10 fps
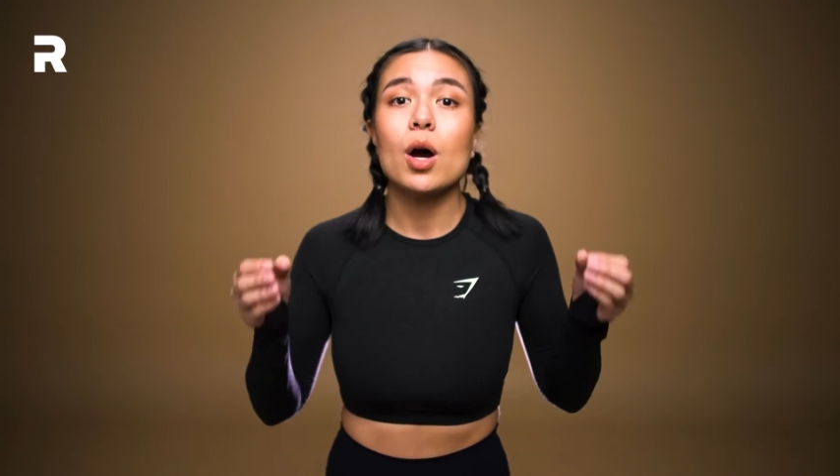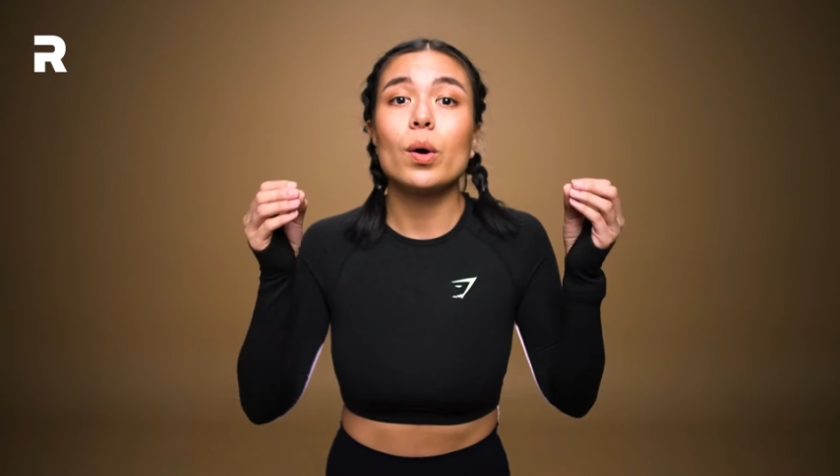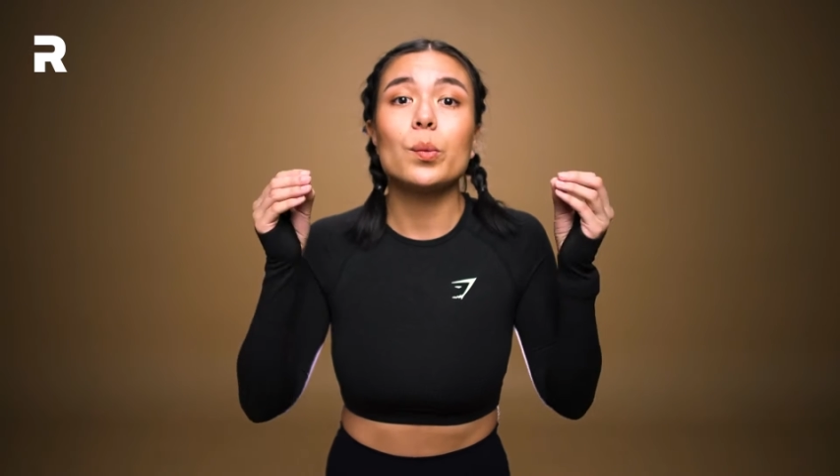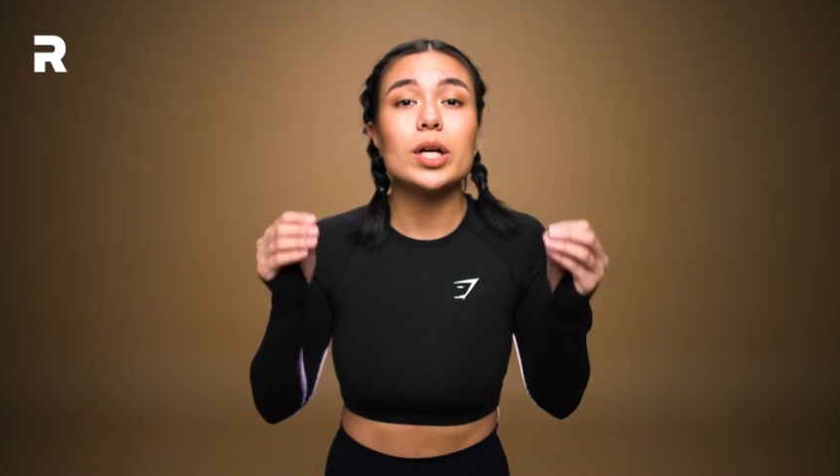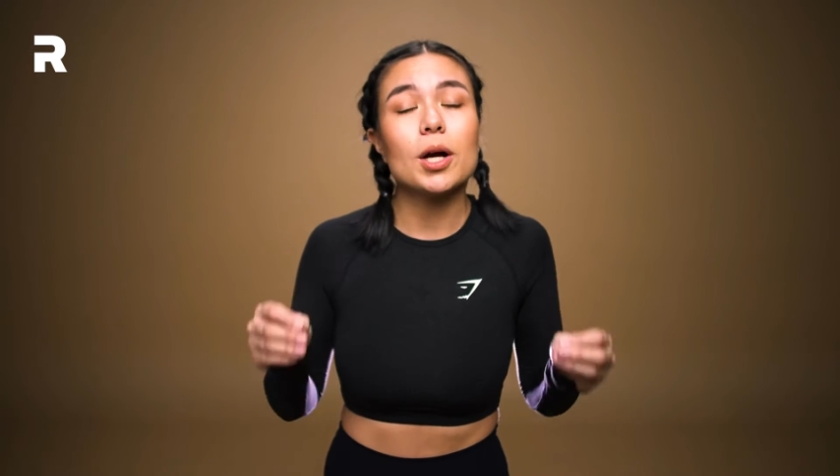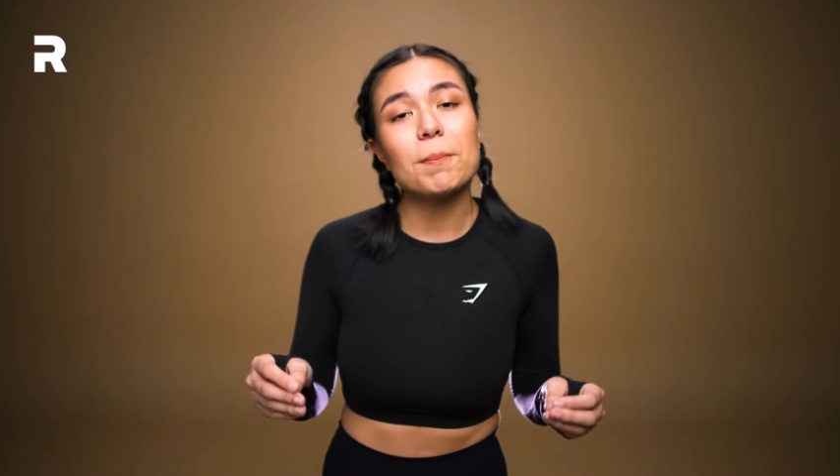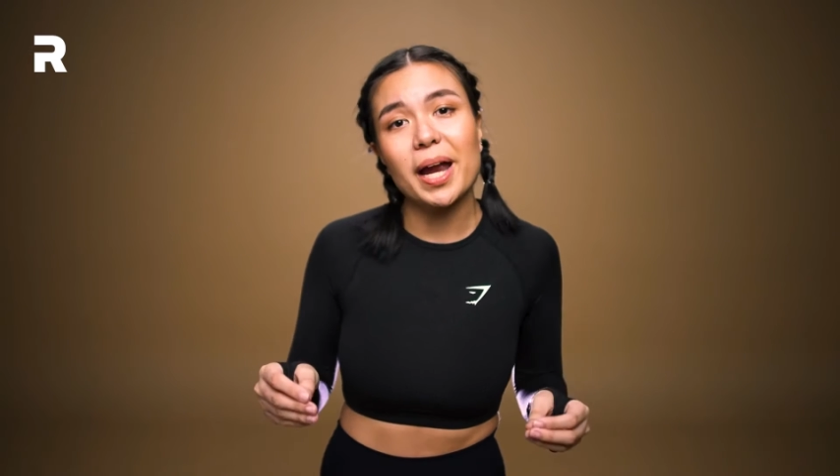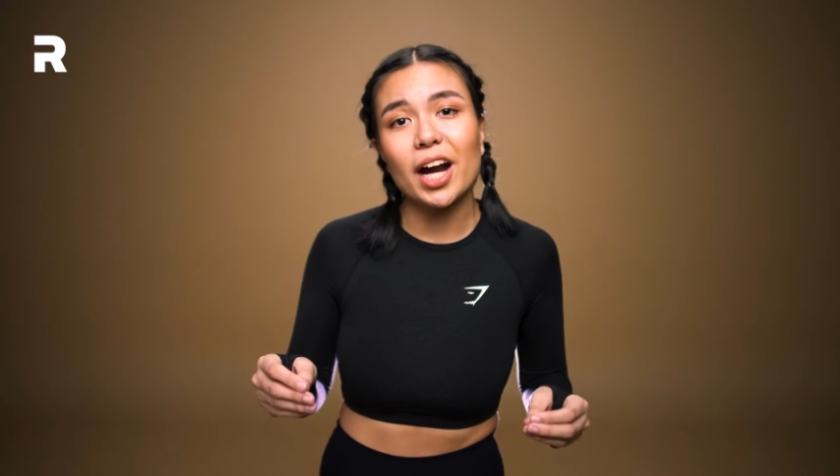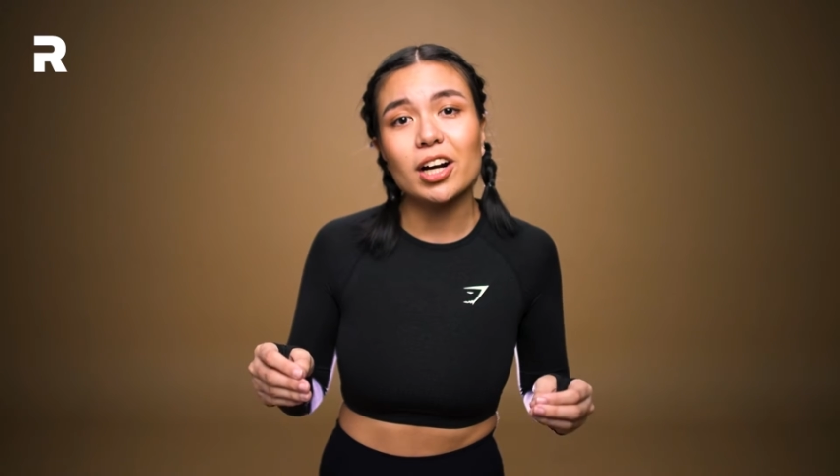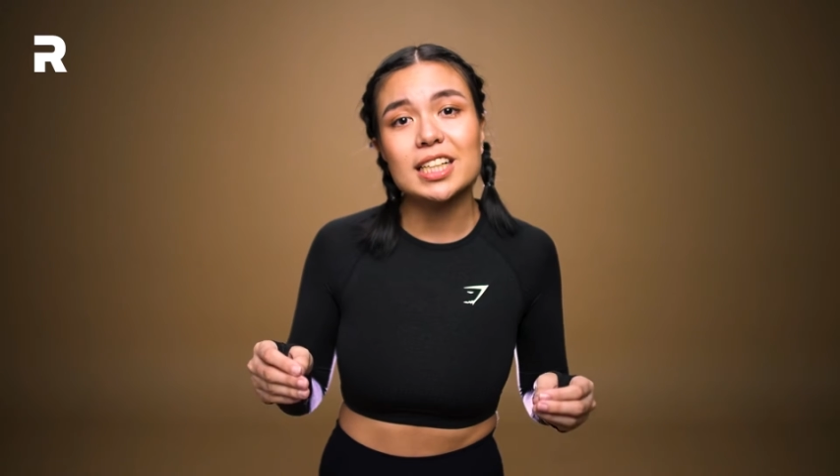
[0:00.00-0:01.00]
when we
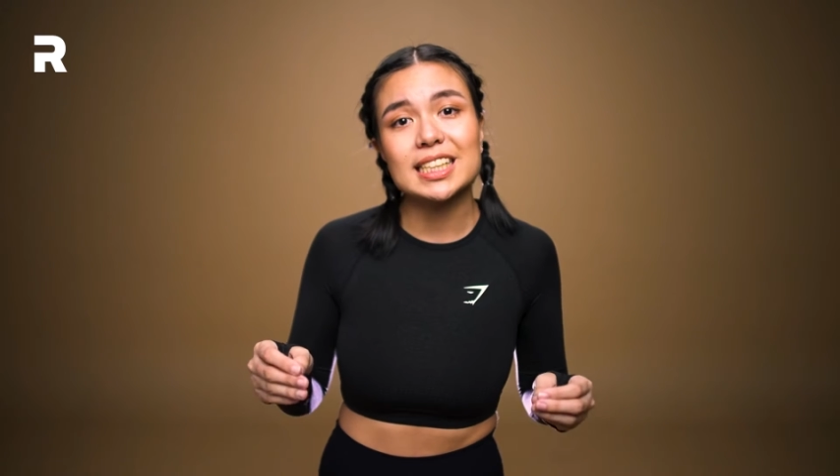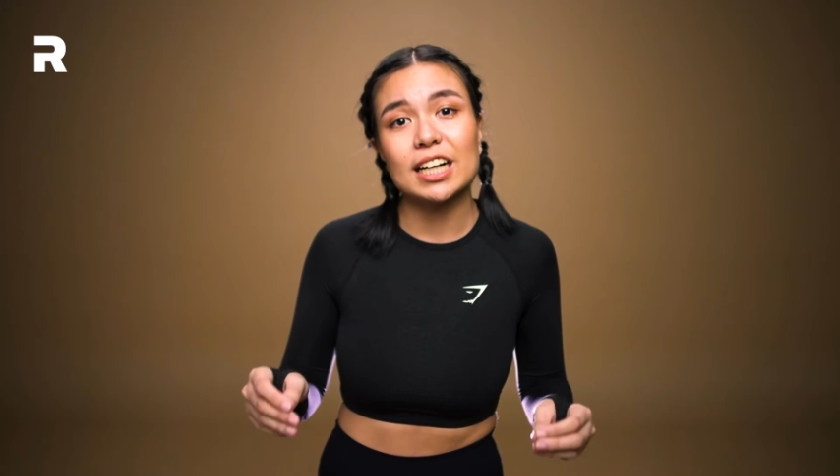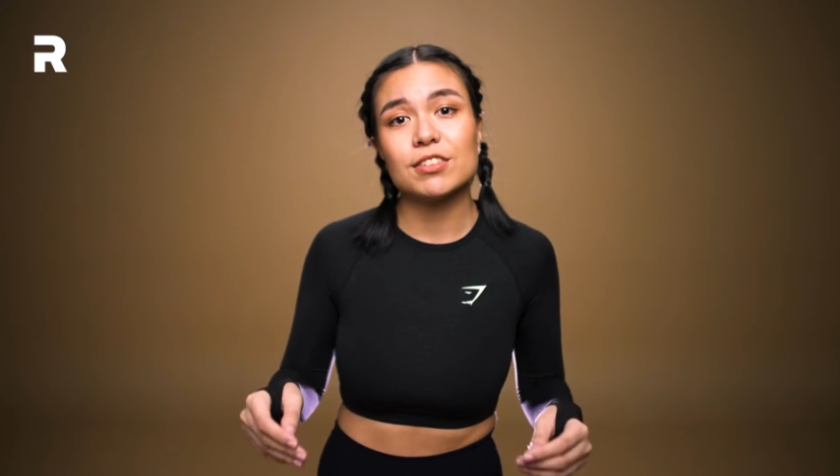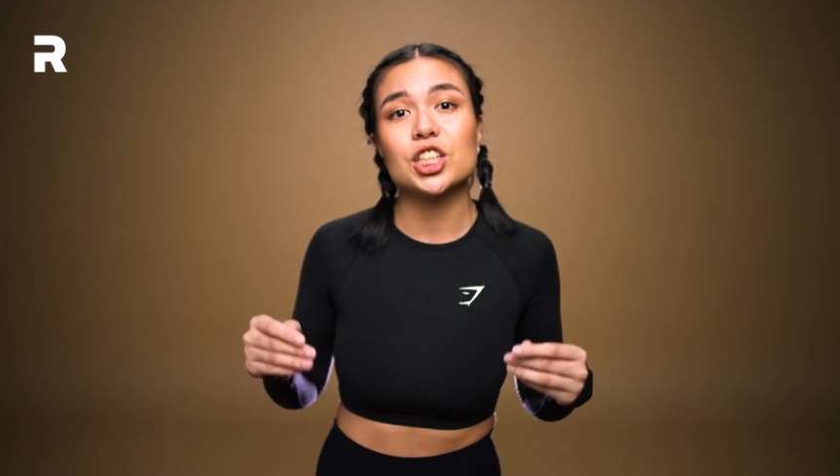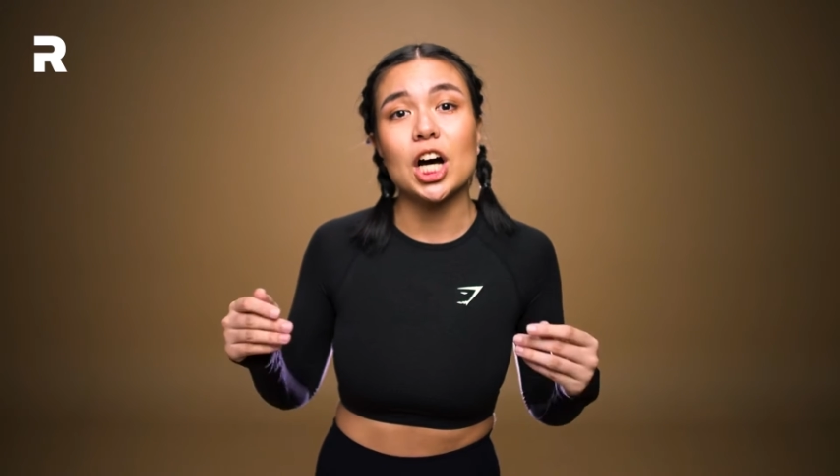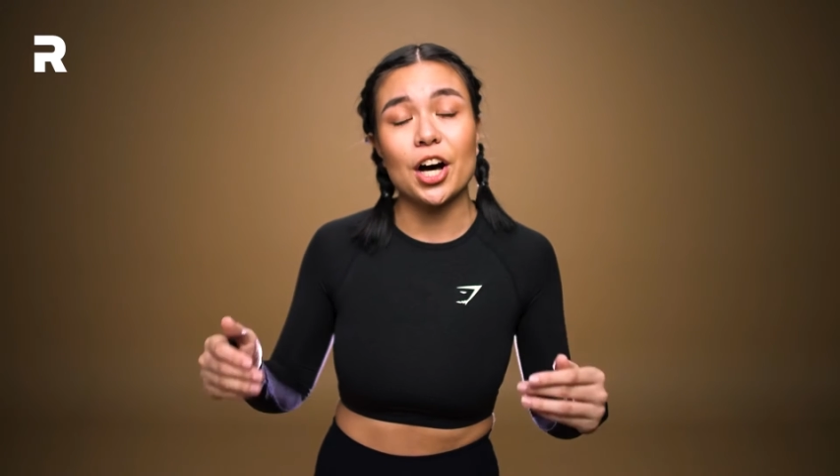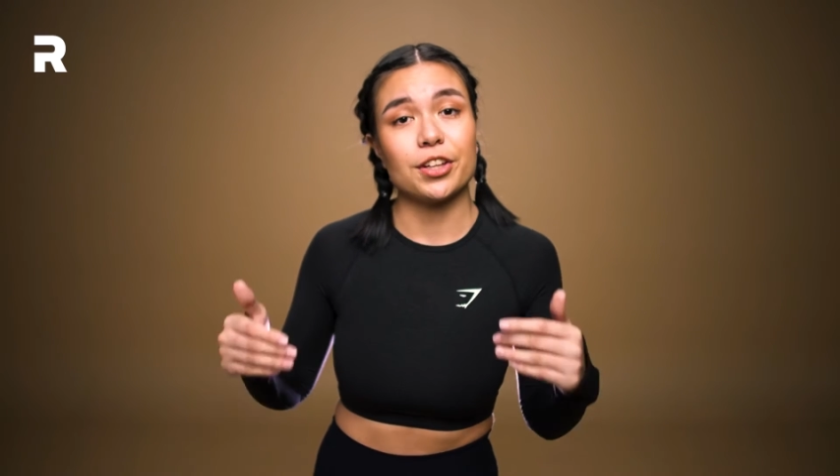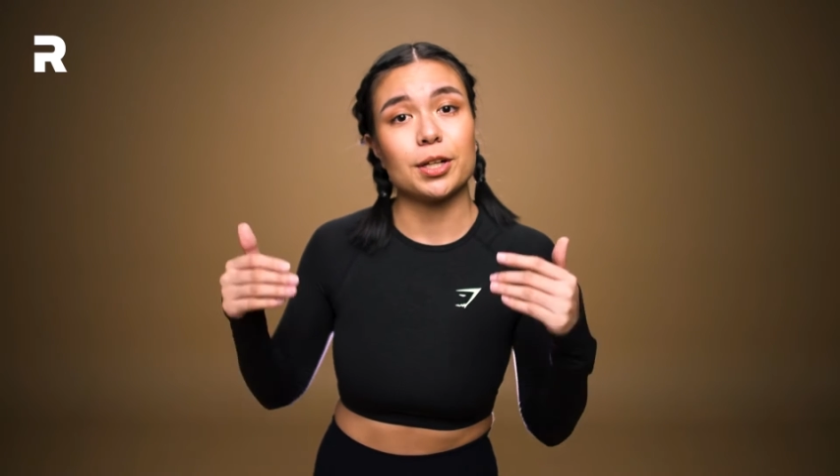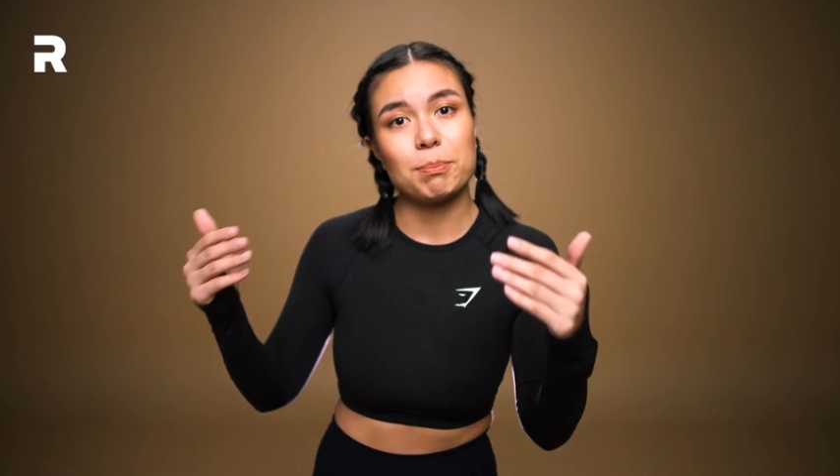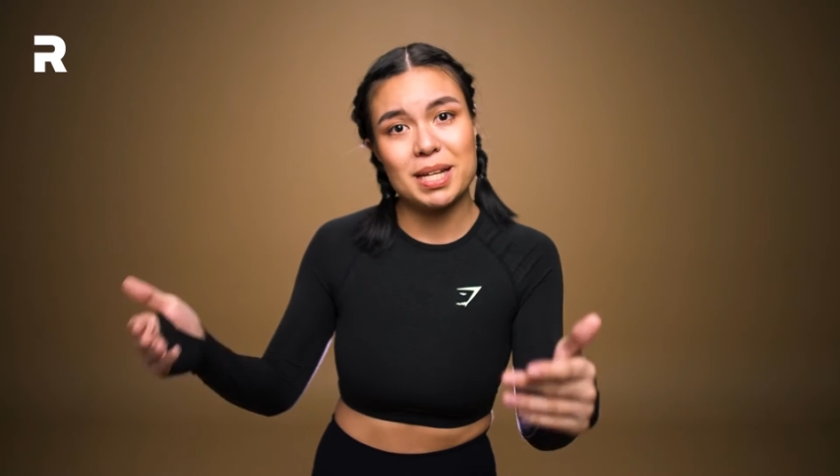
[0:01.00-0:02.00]
compare ourselves to
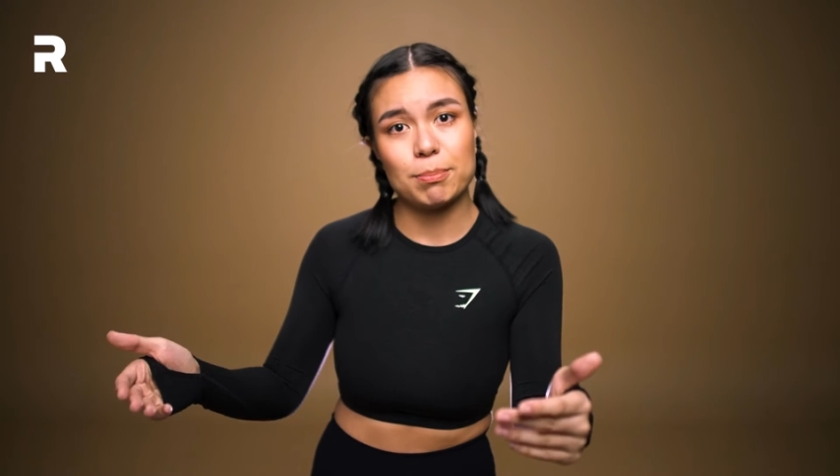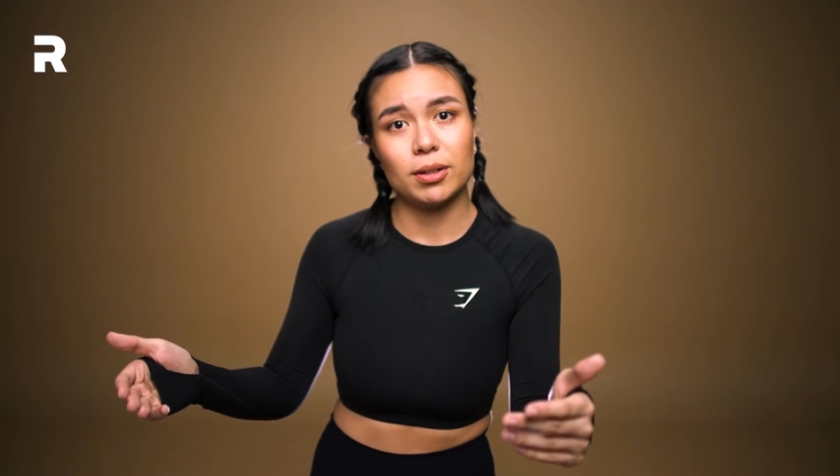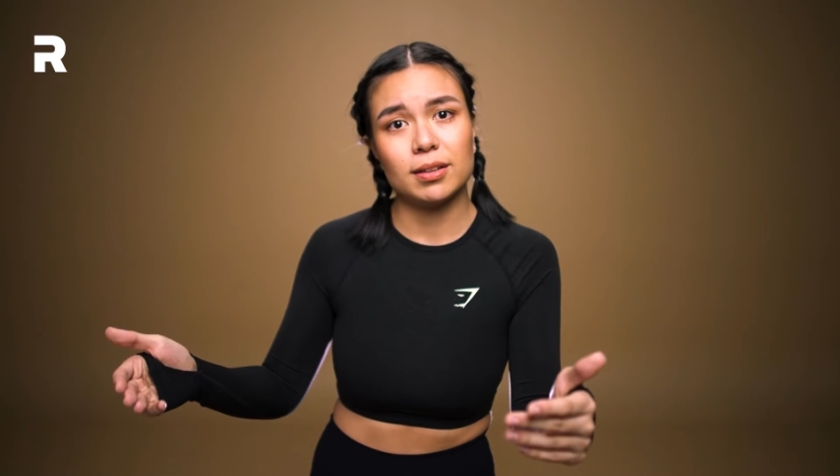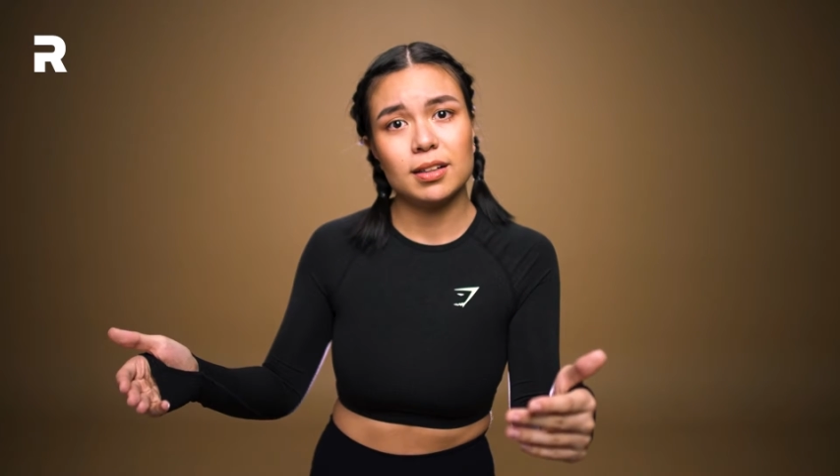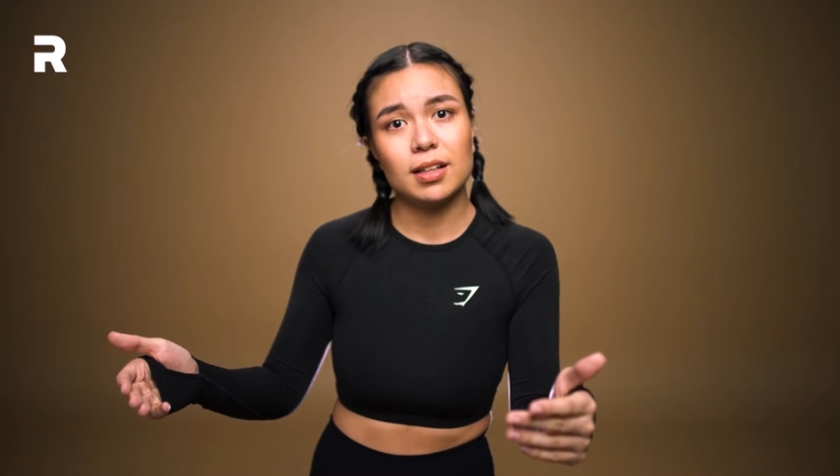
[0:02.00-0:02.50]
other people.